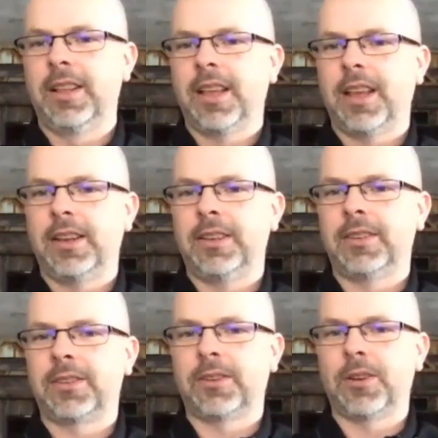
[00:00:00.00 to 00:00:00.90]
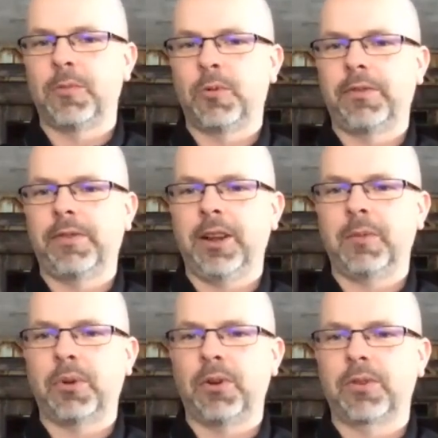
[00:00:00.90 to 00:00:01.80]
And so no more finger
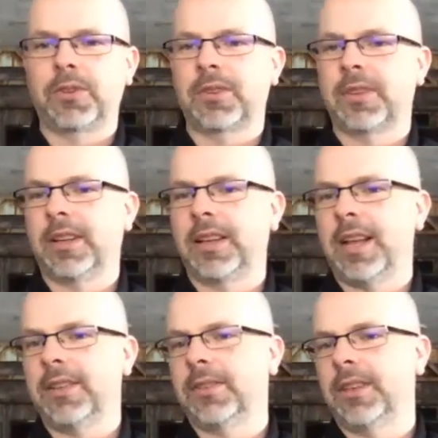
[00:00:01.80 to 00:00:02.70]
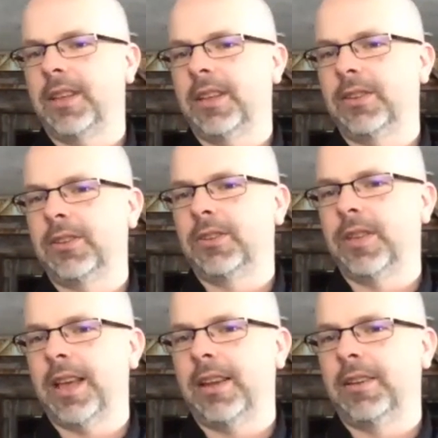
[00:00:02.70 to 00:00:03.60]
pokes uh, constantly. You can just do
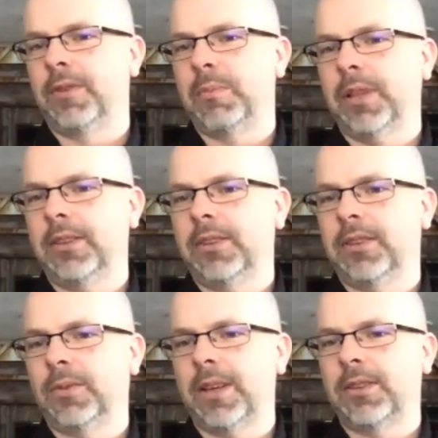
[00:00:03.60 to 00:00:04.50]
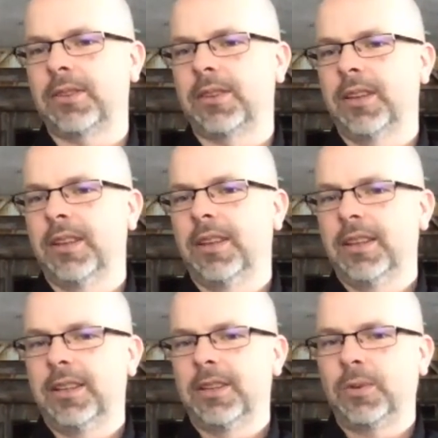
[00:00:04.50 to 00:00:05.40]
that. Replace it twice
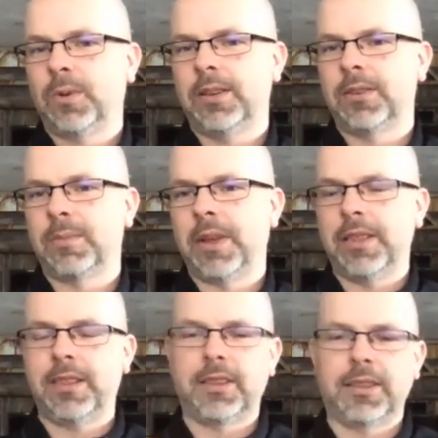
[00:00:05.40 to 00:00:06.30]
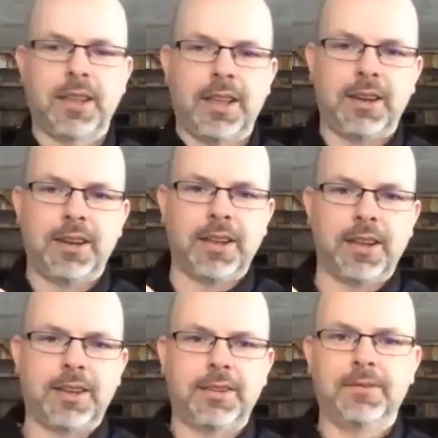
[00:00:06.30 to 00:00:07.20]
twice a month, and
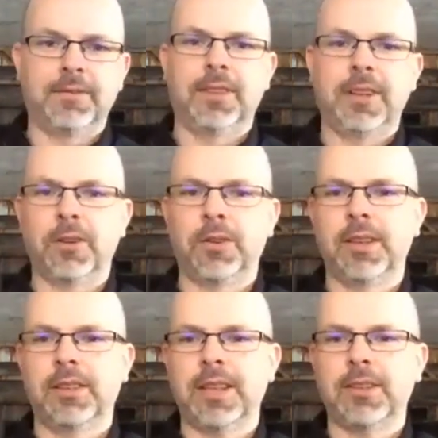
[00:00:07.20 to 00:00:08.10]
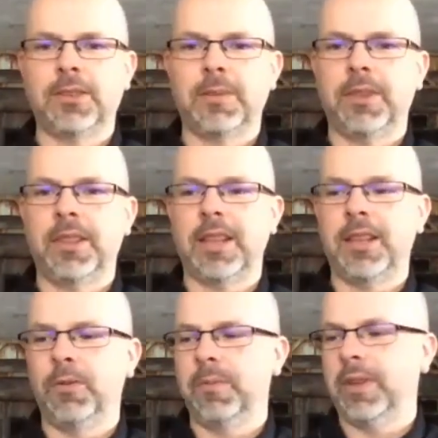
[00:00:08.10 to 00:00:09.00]
uh, you know, is that something that
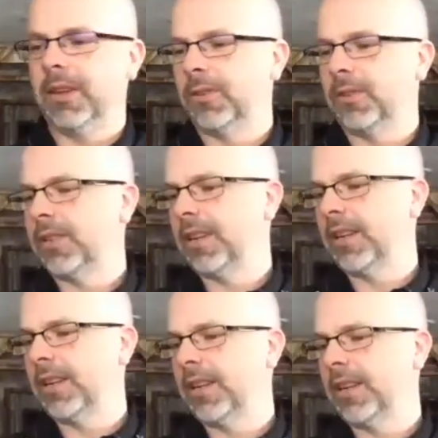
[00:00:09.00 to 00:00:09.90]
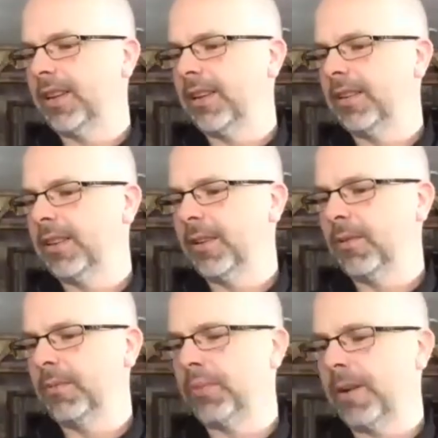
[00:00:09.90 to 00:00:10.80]
you would be interested in? And it
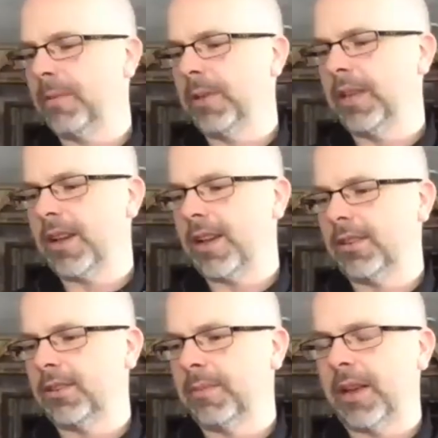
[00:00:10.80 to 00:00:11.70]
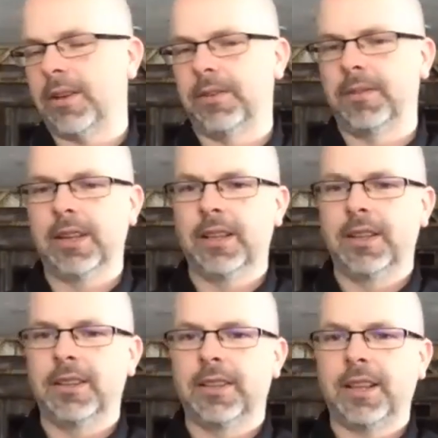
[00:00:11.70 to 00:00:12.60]
would probably cost about,
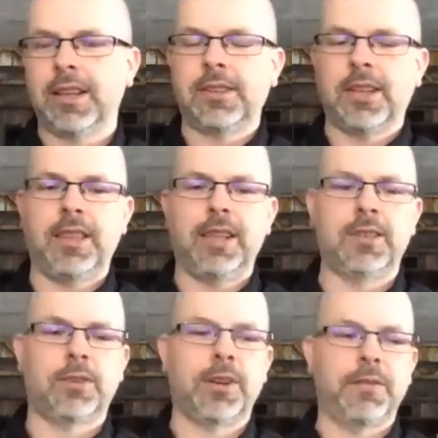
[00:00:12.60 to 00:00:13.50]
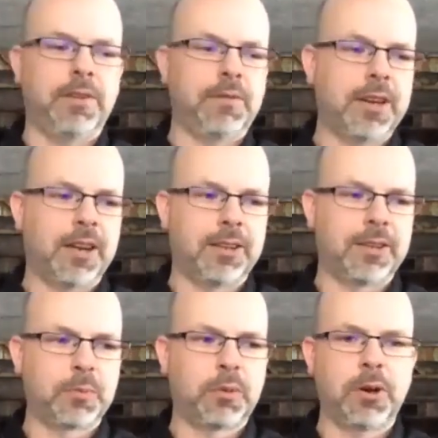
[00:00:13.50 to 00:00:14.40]
like I said, I think it's around fifty dollars
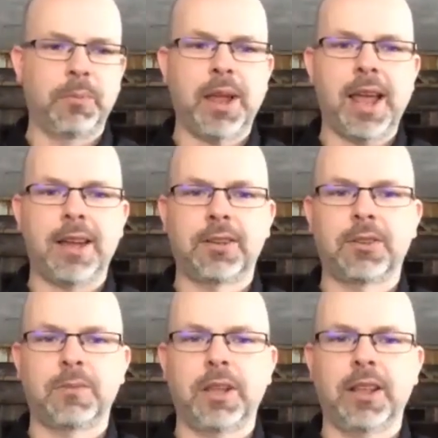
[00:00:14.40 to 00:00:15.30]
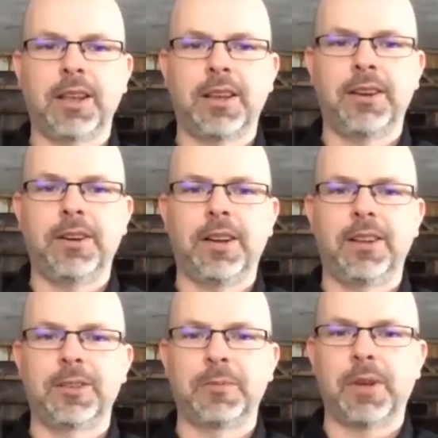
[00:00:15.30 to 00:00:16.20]
per patch. So it'd be like one hundred
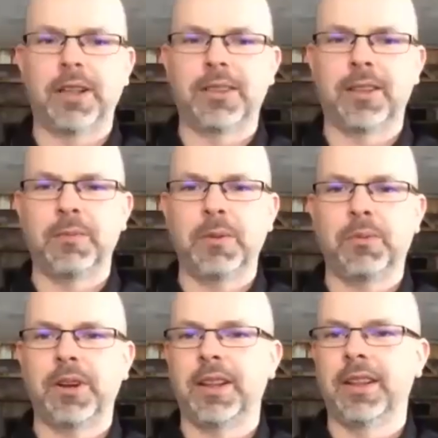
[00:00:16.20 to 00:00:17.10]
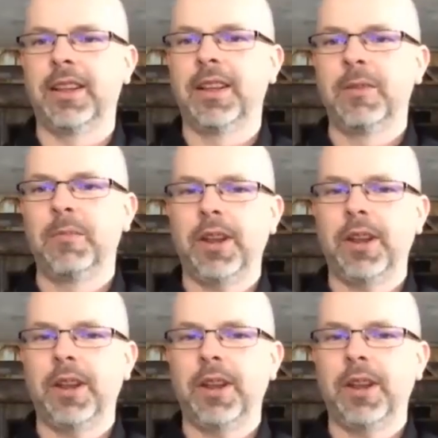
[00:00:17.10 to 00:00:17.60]
dollars a month. That'd be pretty, pretty